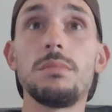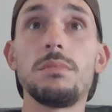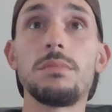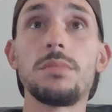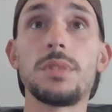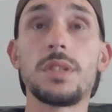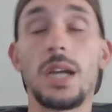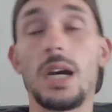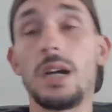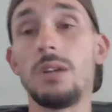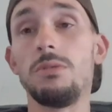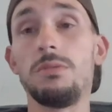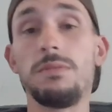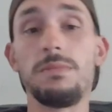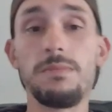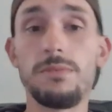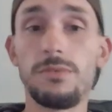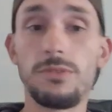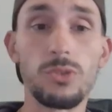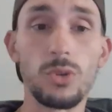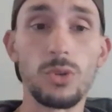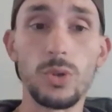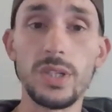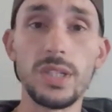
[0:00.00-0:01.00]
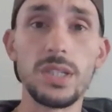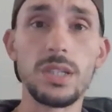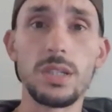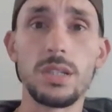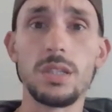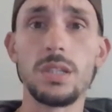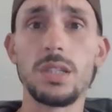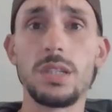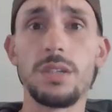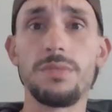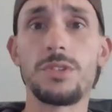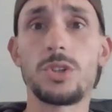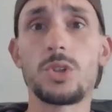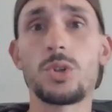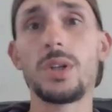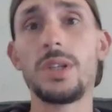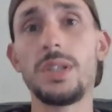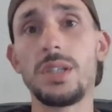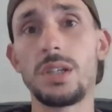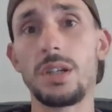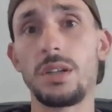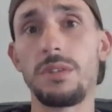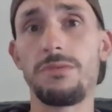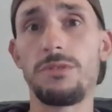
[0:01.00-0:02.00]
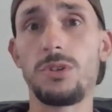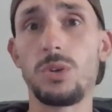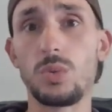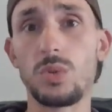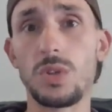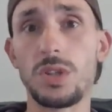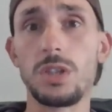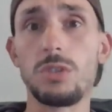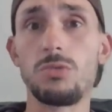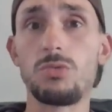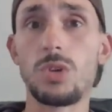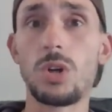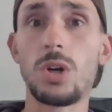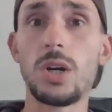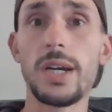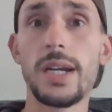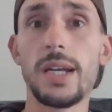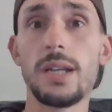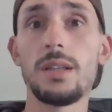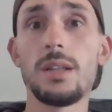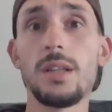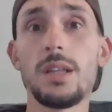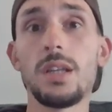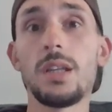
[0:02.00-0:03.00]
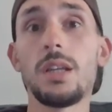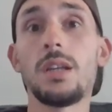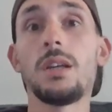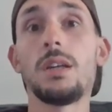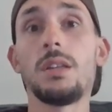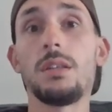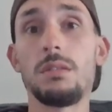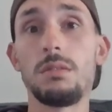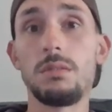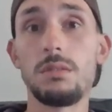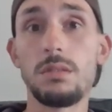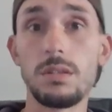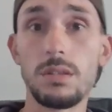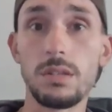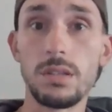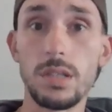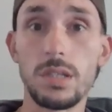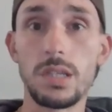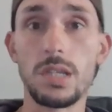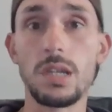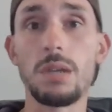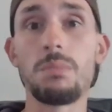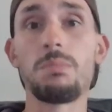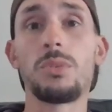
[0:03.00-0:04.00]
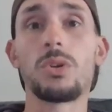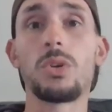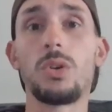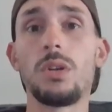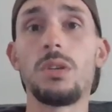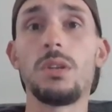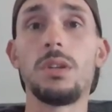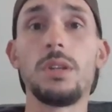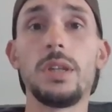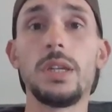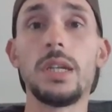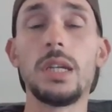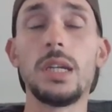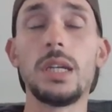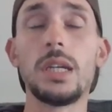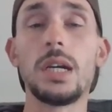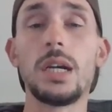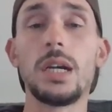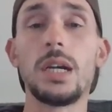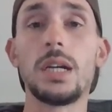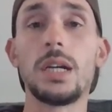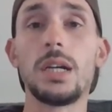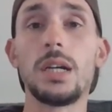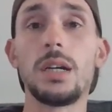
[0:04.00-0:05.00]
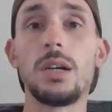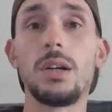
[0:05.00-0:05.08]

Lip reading: So, for instance, if a tree is going to fall to the right, the timber on the